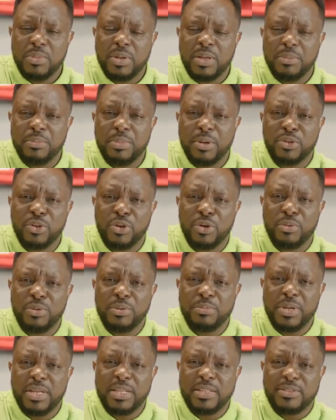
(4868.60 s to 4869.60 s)
Major
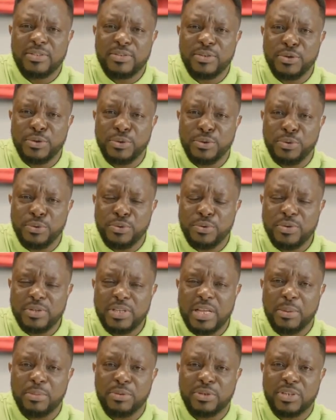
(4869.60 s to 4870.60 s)
Mentio,
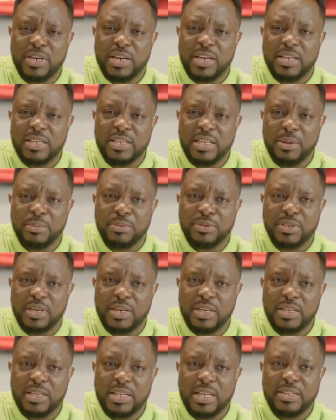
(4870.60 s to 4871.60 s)
Nabutre, Nabutre,
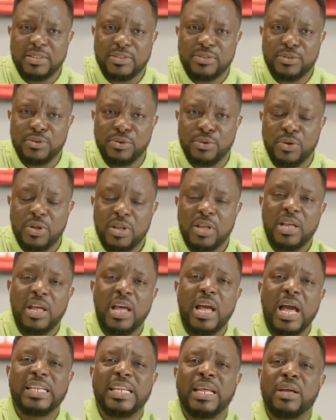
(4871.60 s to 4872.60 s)
Yentio.
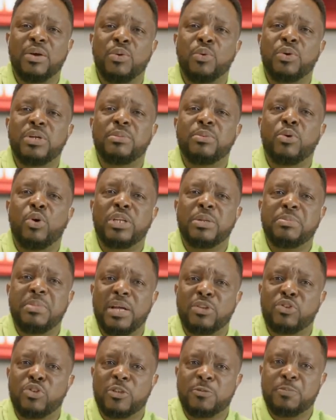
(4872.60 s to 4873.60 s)
And then, all the me
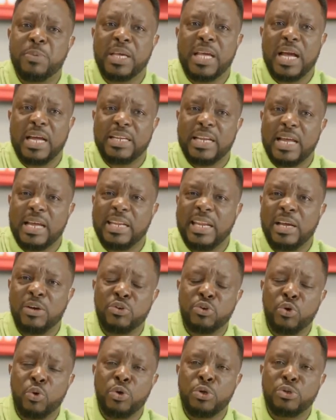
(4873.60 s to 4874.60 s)
out to speak, and now
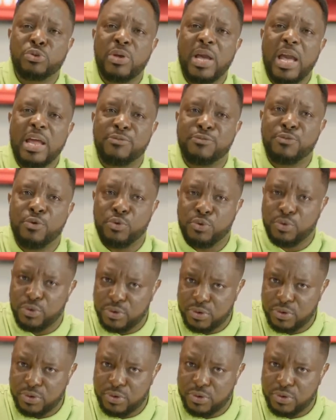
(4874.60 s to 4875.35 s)
who use your headphone?